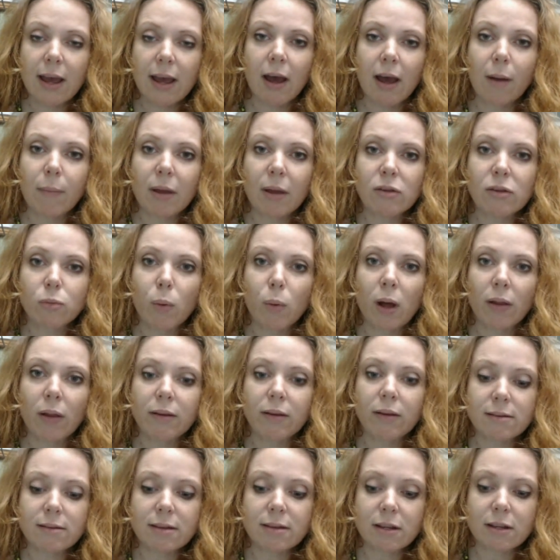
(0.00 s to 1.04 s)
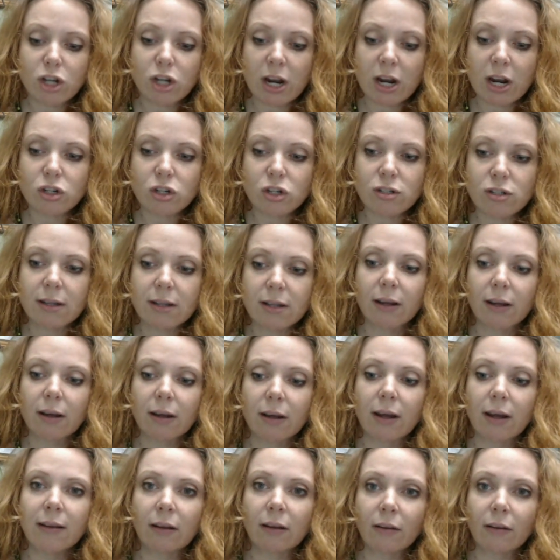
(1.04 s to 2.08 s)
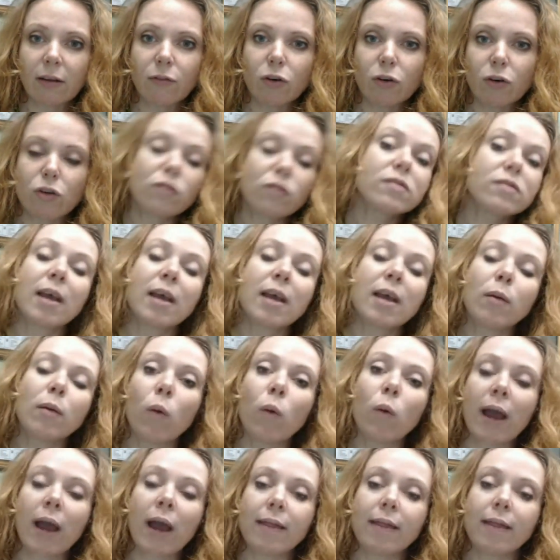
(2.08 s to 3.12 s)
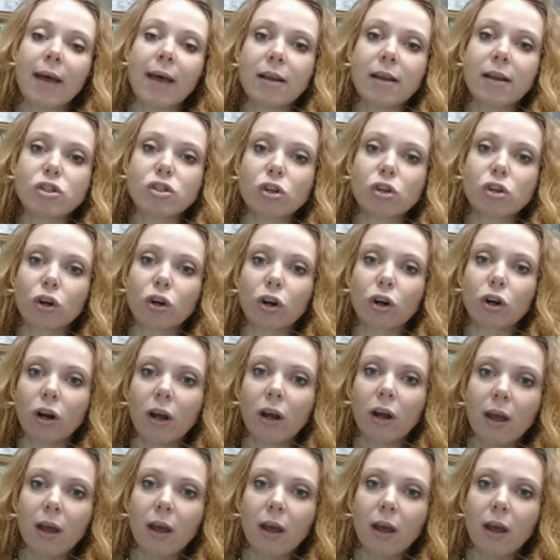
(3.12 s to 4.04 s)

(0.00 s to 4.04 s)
as well as the changes in the liver, same way that sugar,